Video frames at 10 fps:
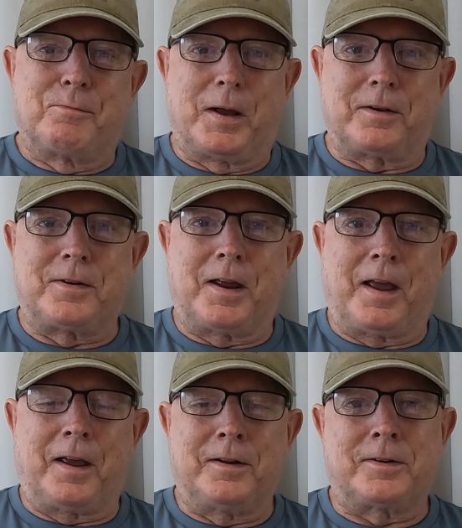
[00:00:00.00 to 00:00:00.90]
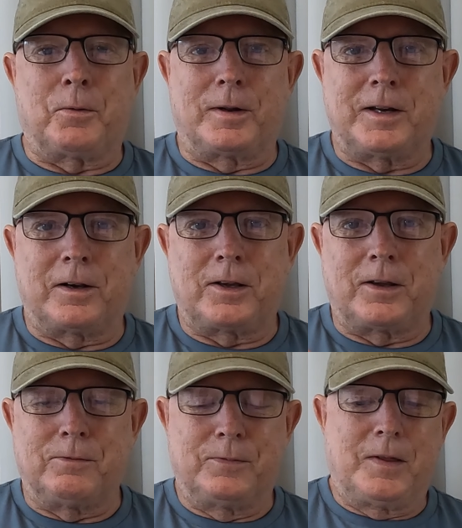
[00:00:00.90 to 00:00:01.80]
But so I say to
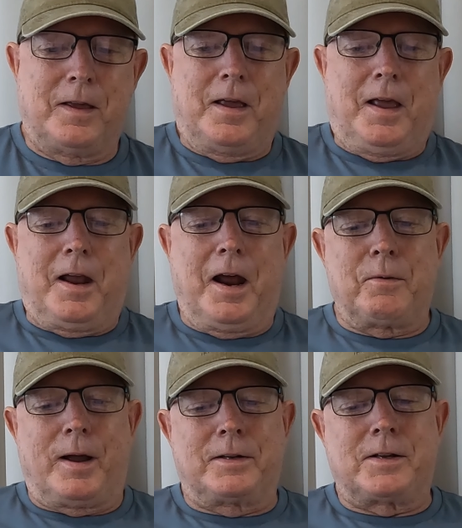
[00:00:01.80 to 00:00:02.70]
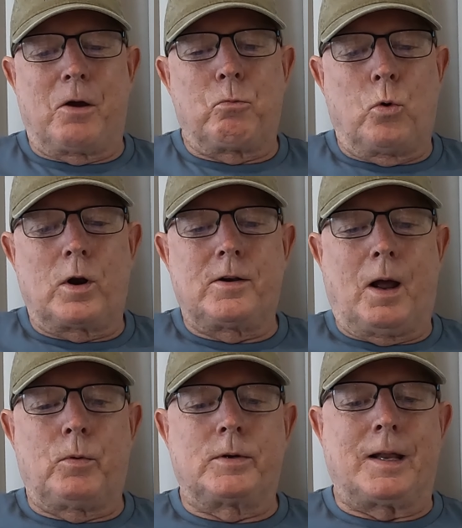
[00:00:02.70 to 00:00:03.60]
you. Anyway, so water
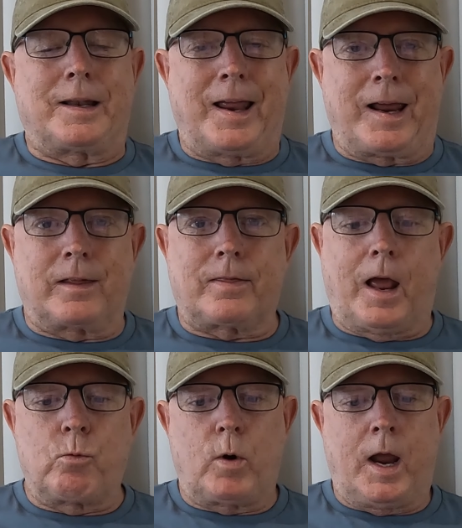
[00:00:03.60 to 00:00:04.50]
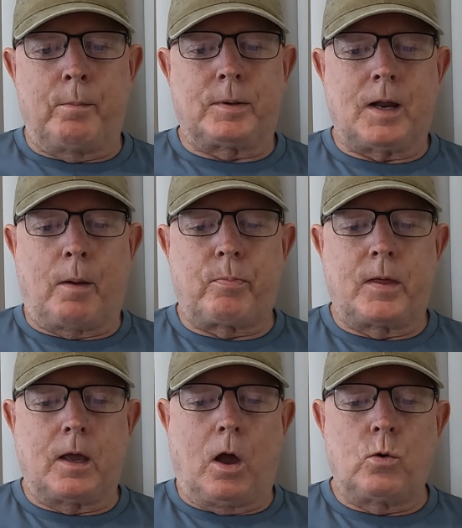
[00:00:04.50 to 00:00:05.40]
doubles the length and ramps up
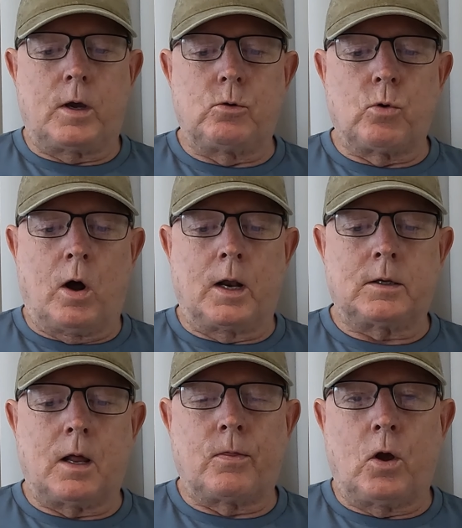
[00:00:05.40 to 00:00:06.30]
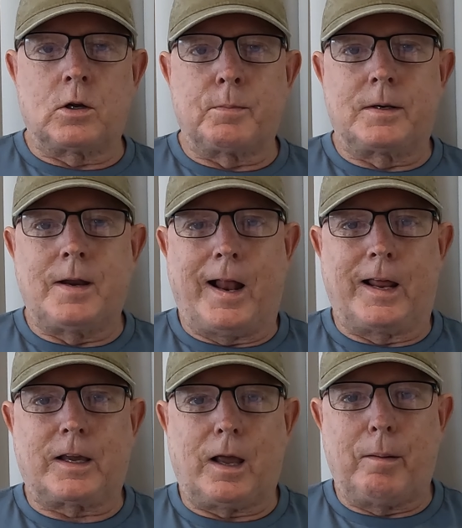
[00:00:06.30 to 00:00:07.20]
the oaky dryness and those
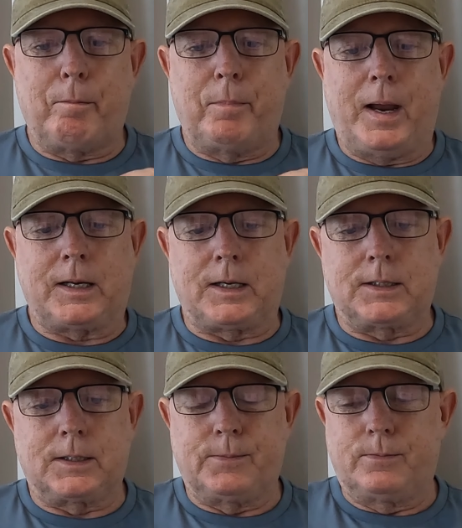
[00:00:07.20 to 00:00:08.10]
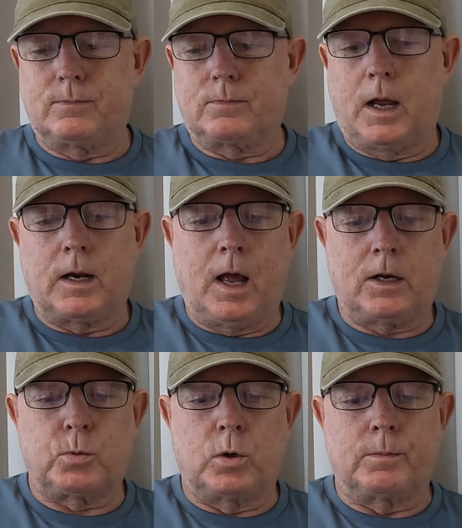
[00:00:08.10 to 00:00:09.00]
metallic pennies. And
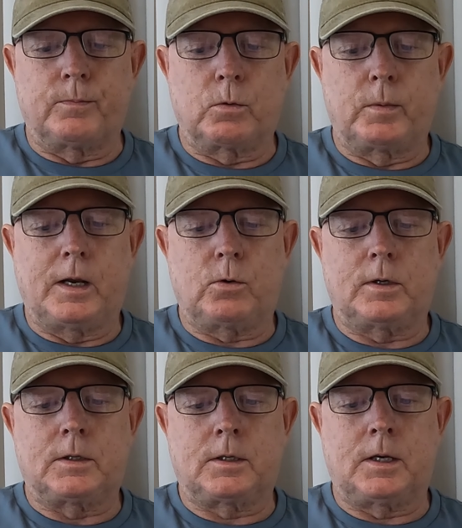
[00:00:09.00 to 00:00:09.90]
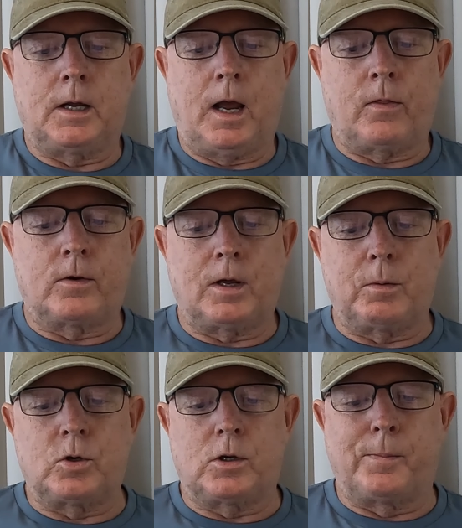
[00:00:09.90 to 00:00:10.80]
last word, it'll be interesting to see how the team
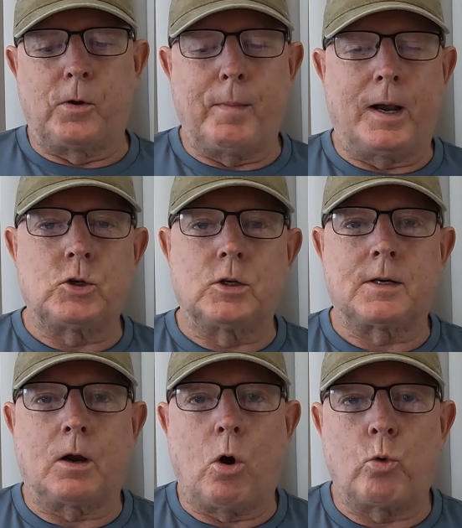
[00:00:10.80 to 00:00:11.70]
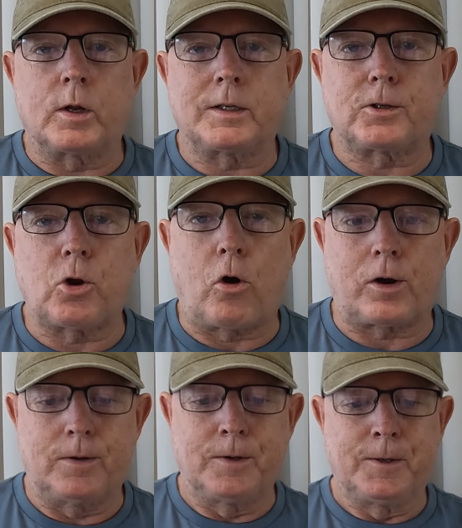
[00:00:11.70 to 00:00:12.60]
at Chichibu manages their older stock.